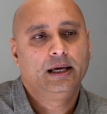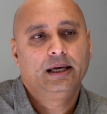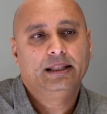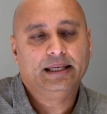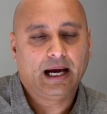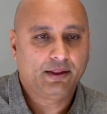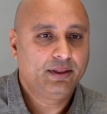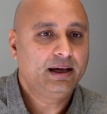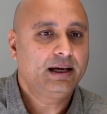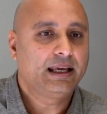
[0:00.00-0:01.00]
The
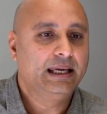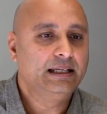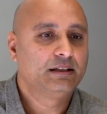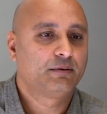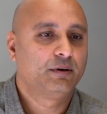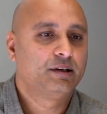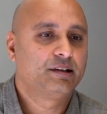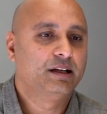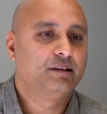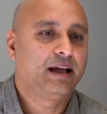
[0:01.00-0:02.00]
other key difference
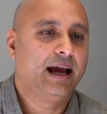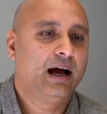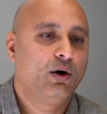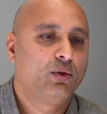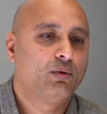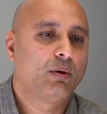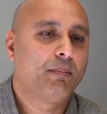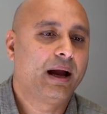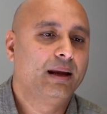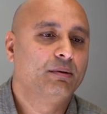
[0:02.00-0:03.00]
is how the
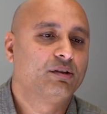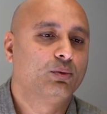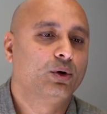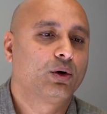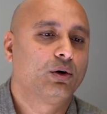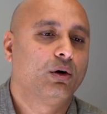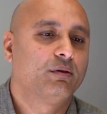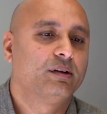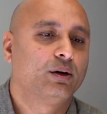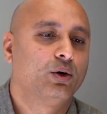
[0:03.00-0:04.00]
repayments work on
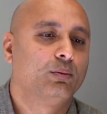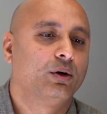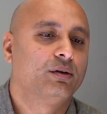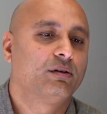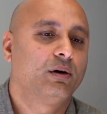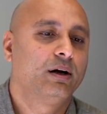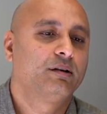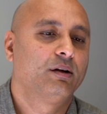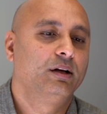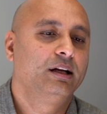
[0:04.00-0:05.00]
offset home loans, right?
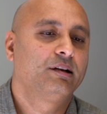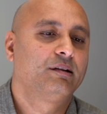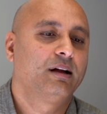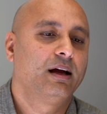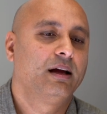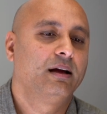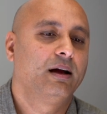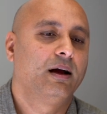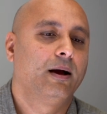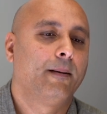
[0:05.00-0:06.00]
So let's say,
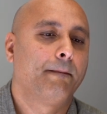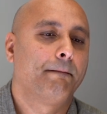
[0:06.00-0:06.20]
and